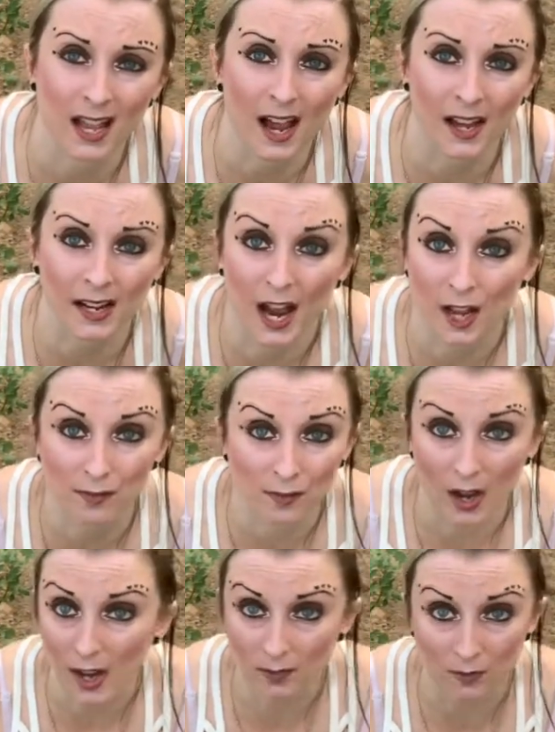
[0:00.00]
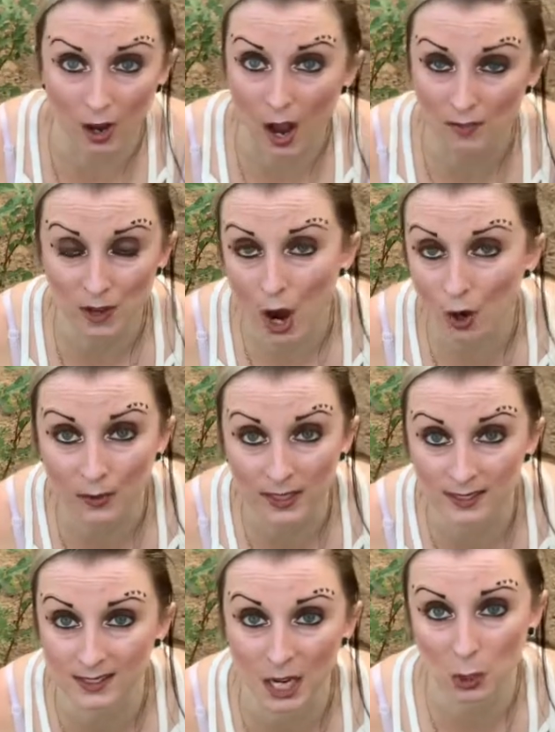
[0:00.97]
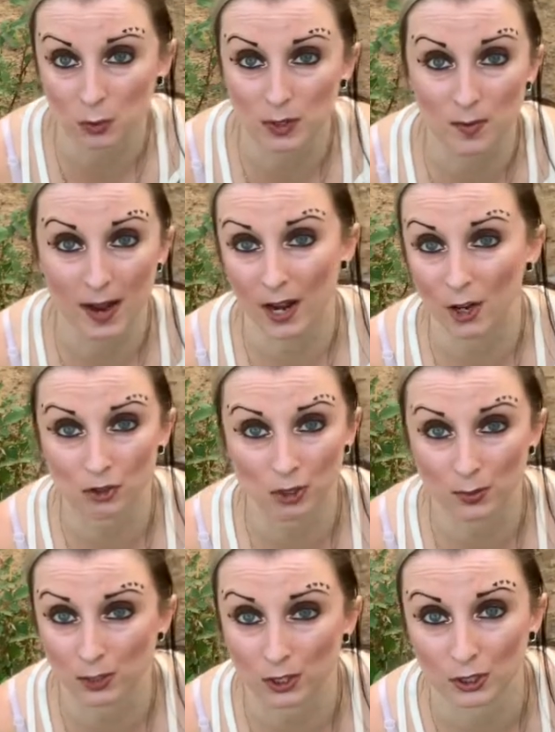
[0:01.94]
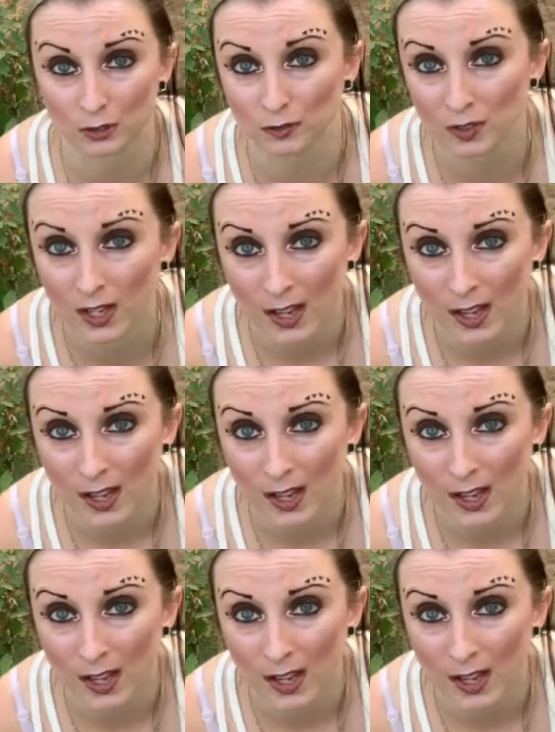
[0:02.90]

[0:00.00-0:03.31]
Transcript: I've always stuck with my 100 proof,